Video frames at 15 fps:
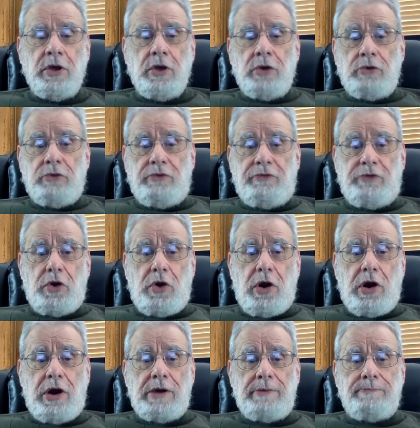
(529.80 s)

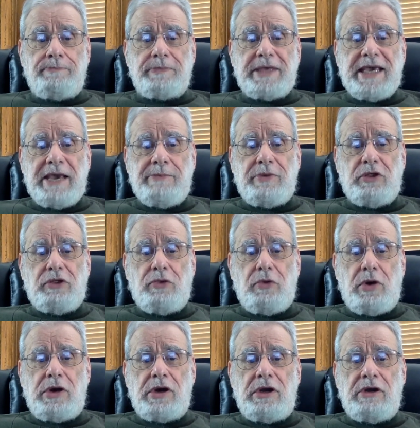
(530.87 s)
Gravure can be
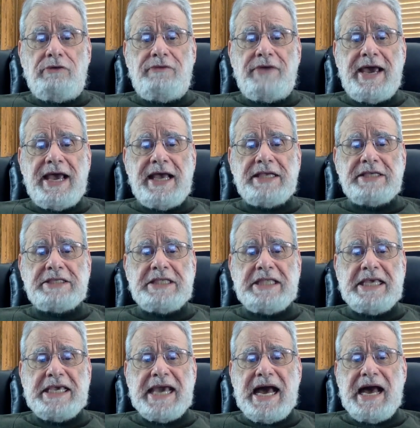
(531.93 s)
thought of as
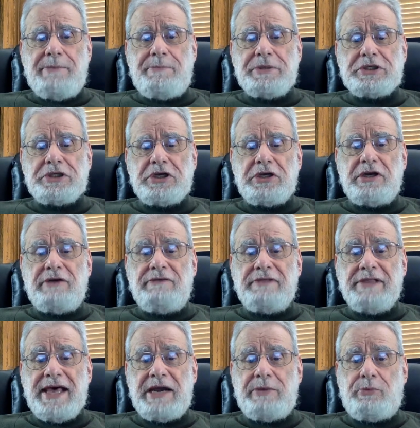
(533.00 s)
the opposite of
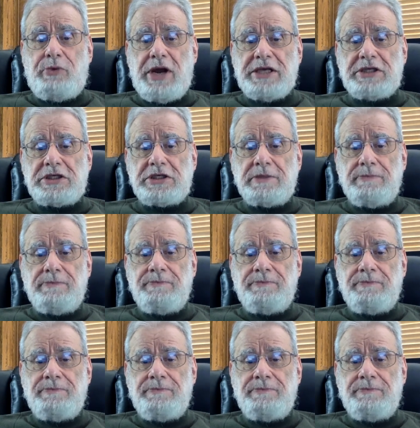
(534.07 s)
letterpress.